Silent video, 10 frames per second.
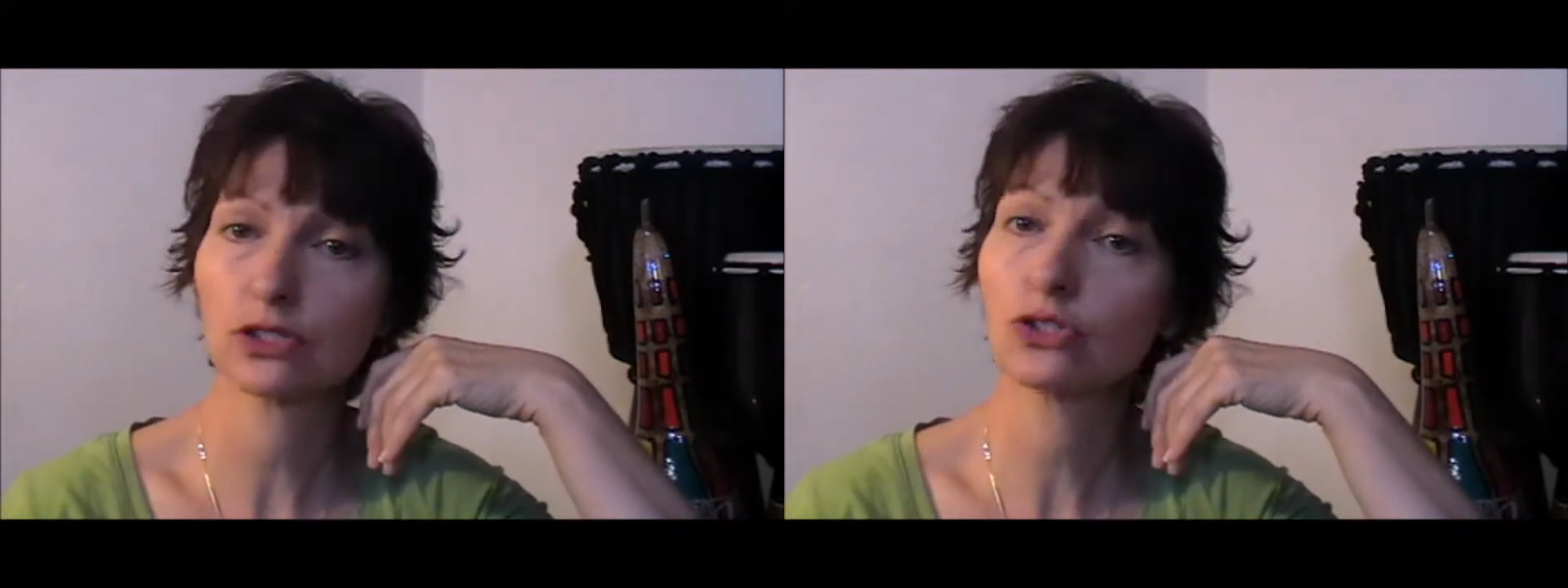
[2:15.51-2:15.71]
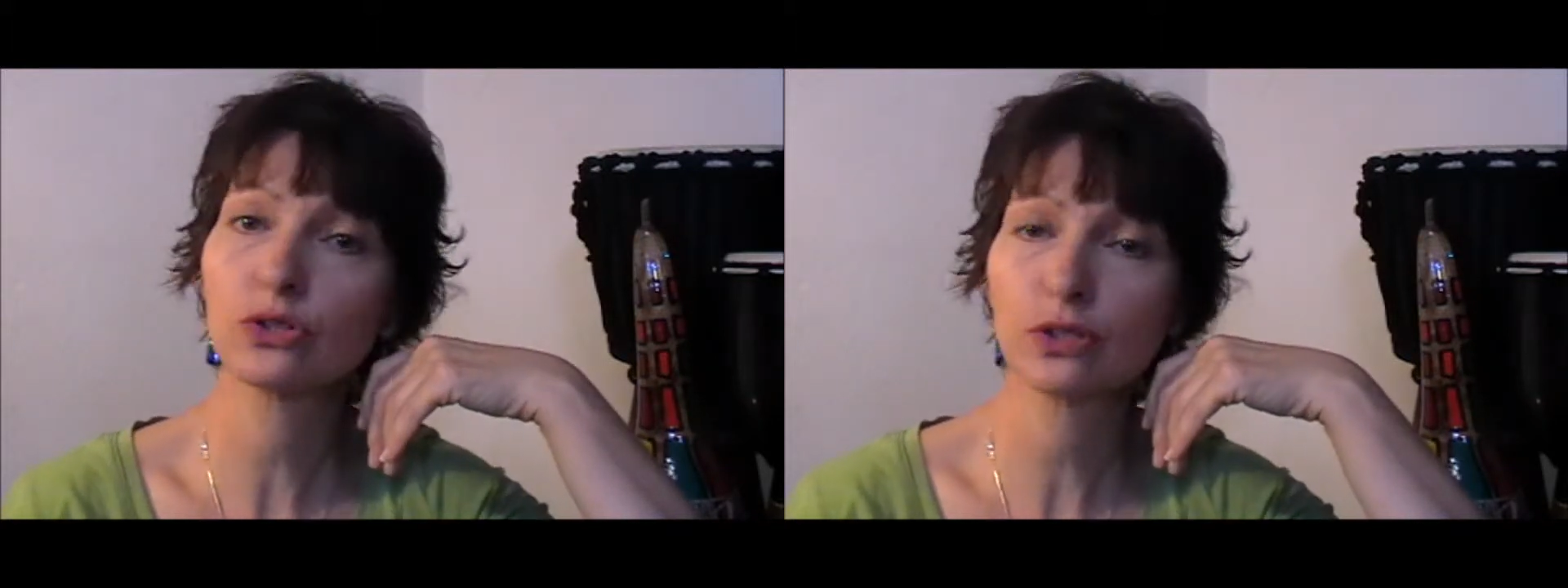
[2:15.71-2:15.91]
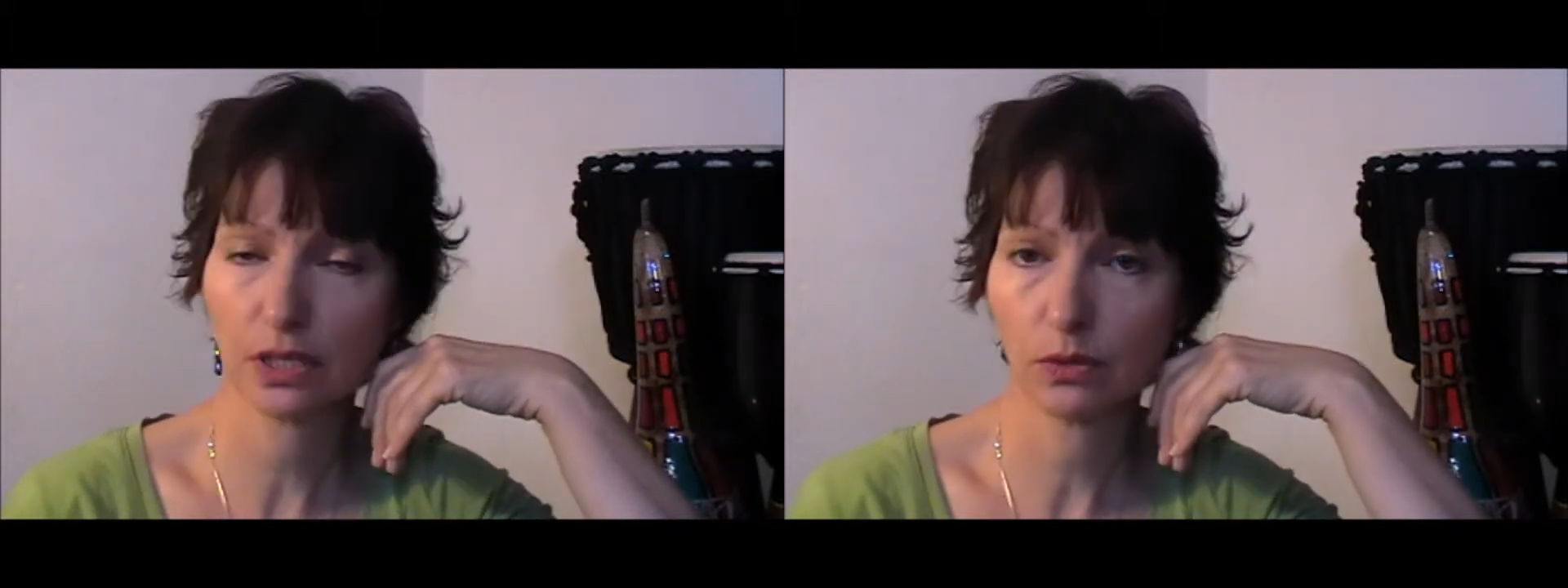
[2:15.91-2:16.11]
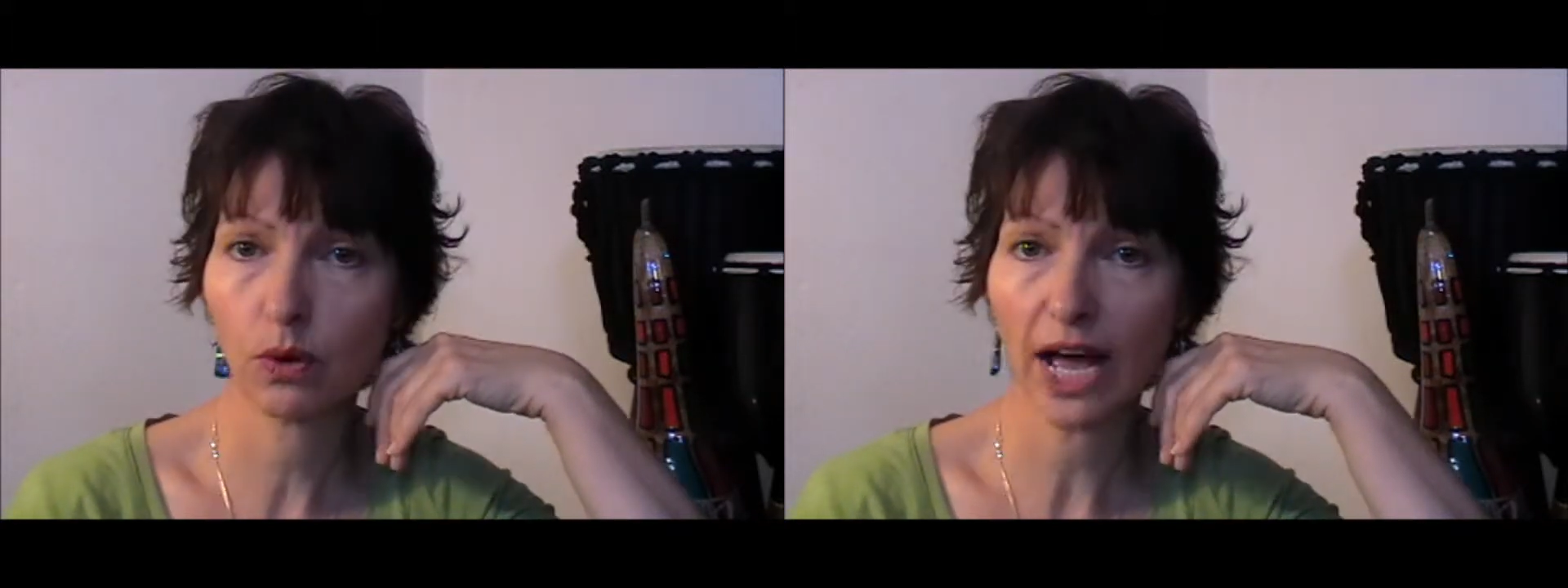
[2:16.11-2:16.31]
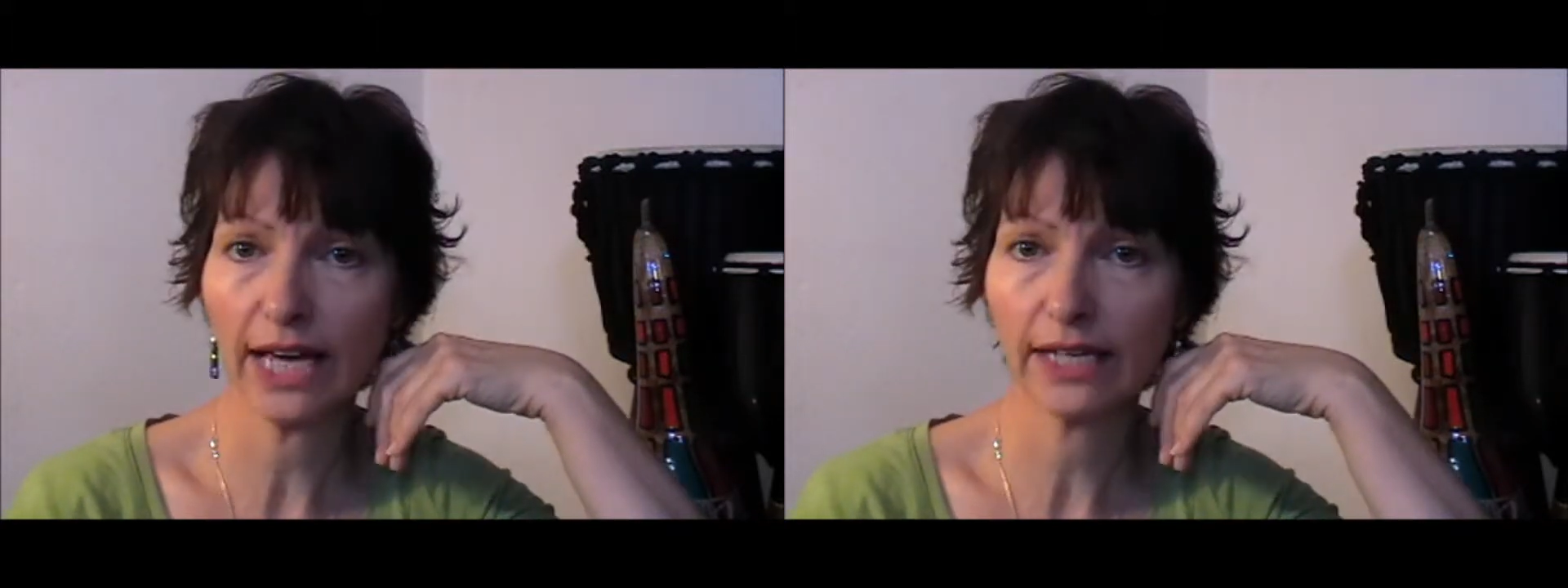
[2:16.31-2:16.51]
soothing
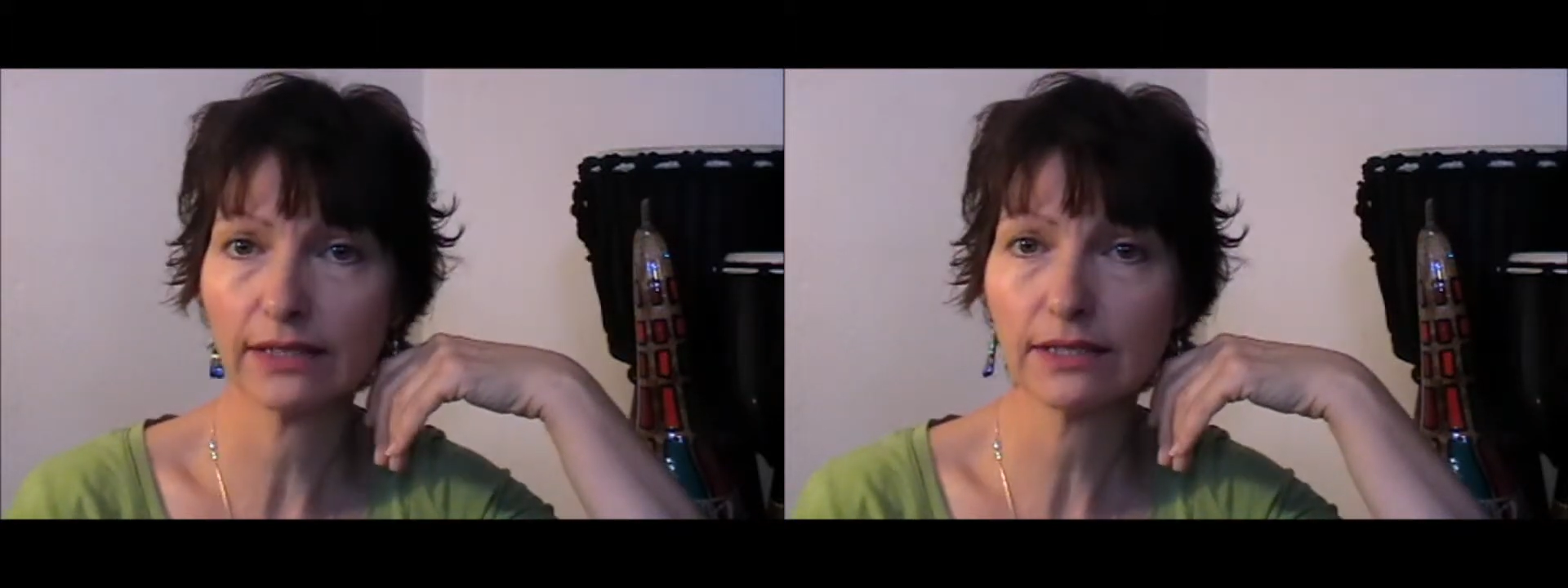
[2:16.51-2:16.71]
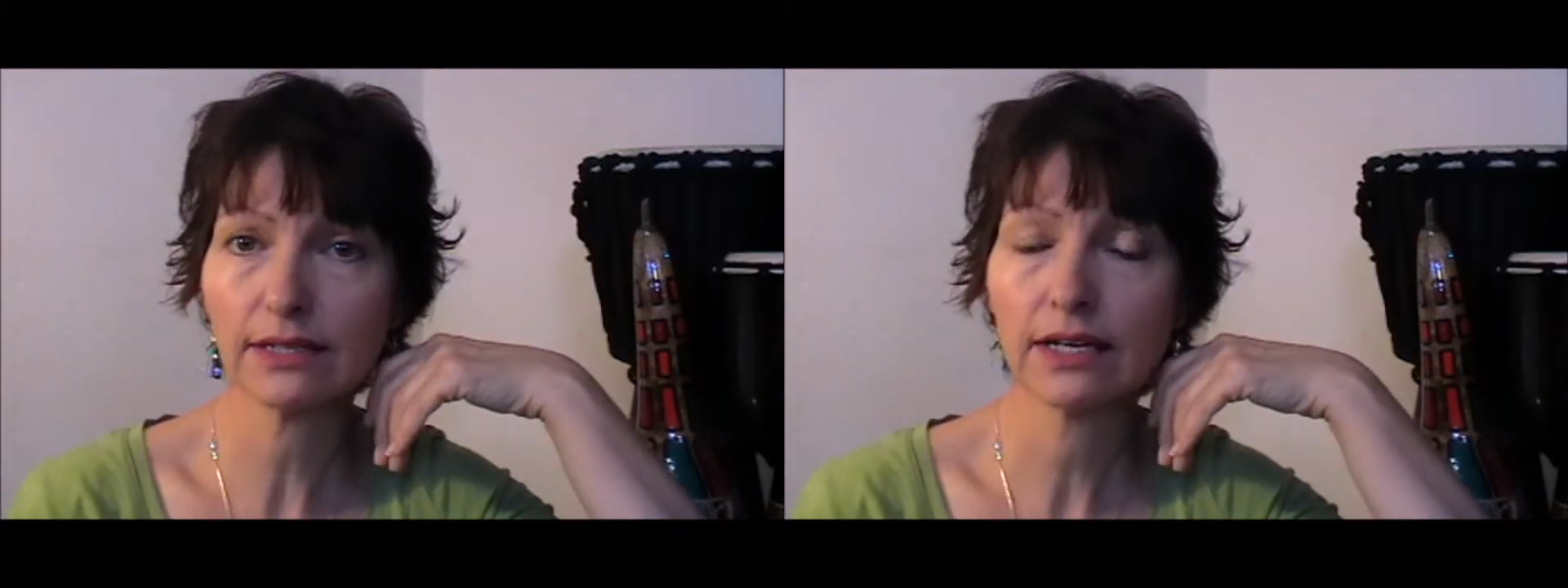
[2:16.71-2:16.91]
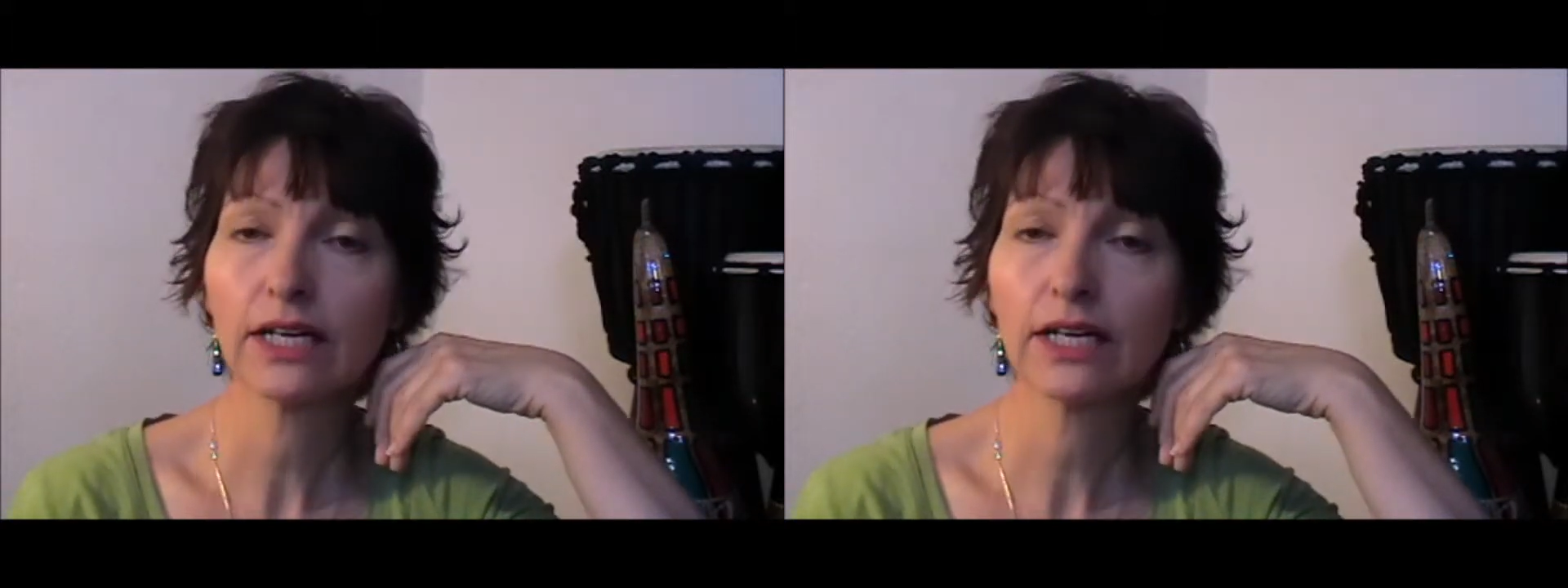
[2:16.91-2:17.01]
ways